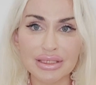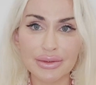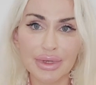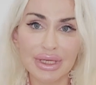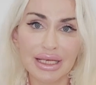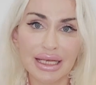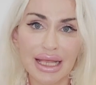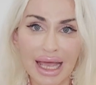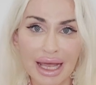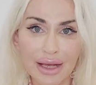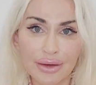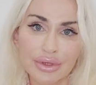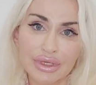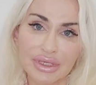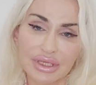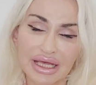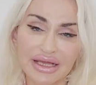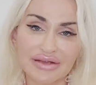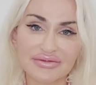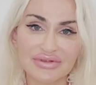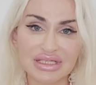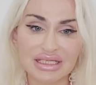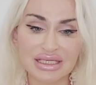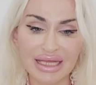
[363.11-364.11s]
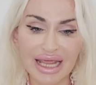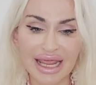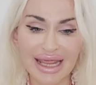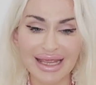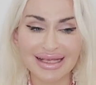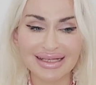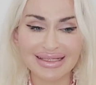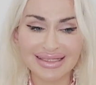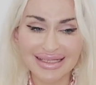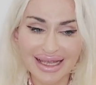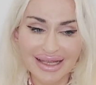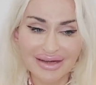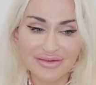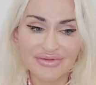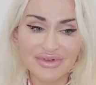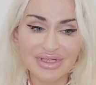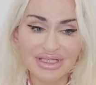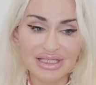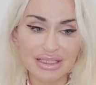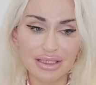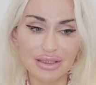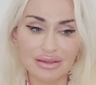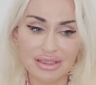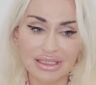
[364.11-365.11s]
in our lives today, it's kind of
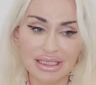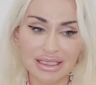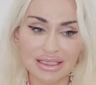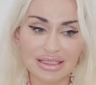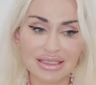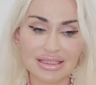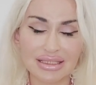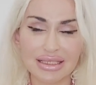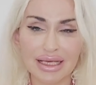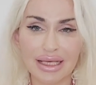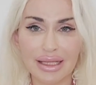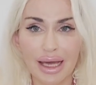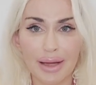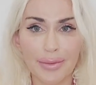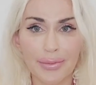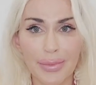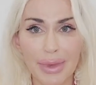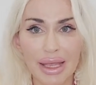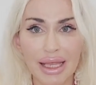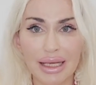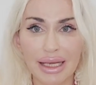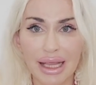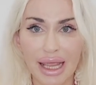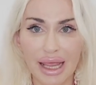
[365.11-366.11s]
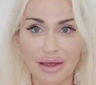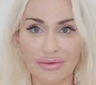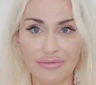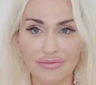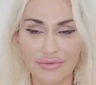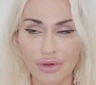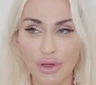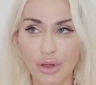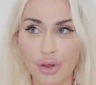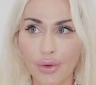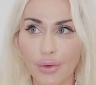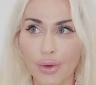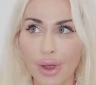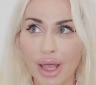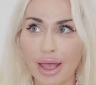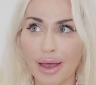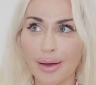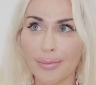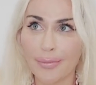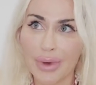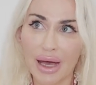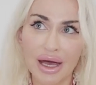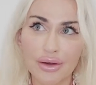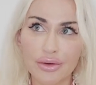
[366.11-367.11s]
insulting to say that men have no
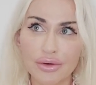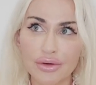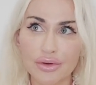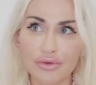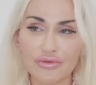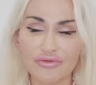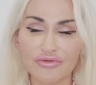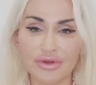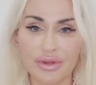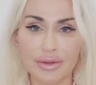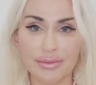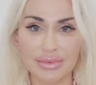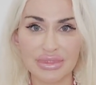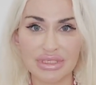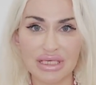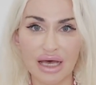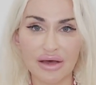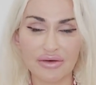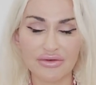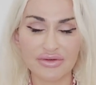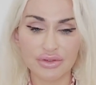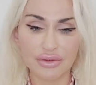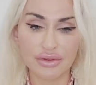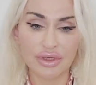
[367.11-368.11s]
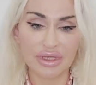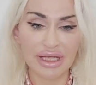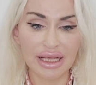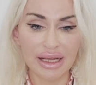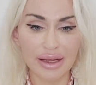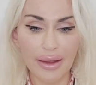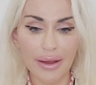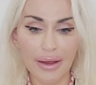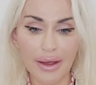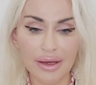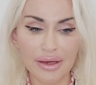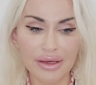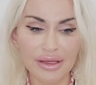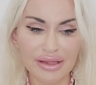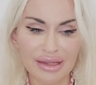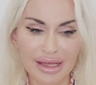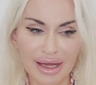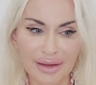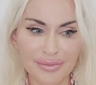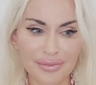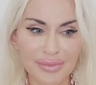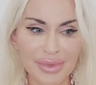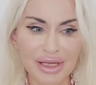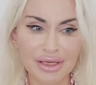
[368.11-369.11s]
power over themselves, or like
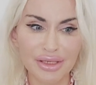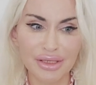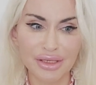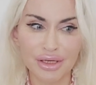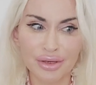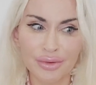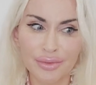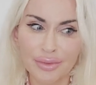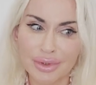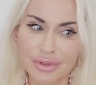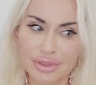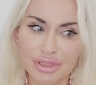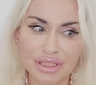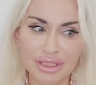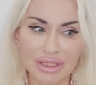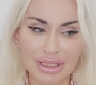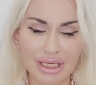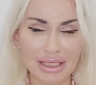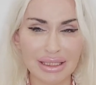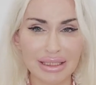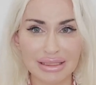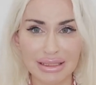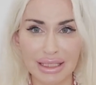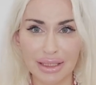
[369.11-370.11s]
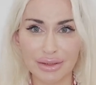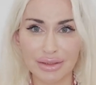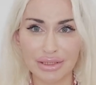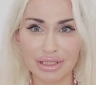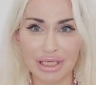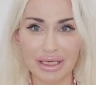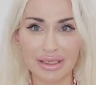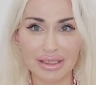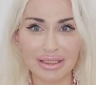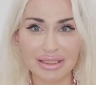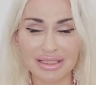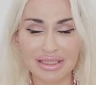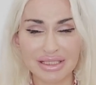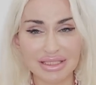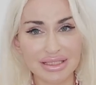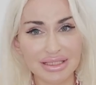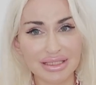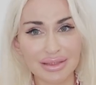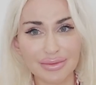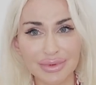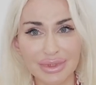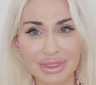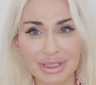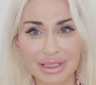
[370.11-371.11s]
that men are emotionally unintelligent. It's just
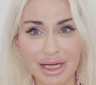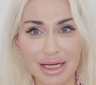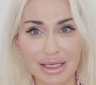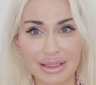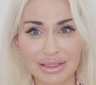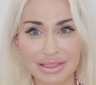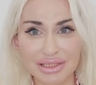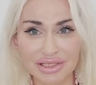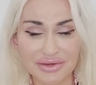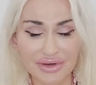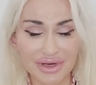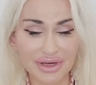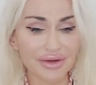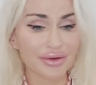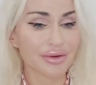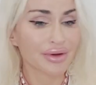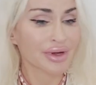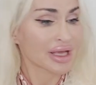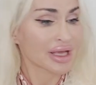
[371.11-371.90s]
simply not true.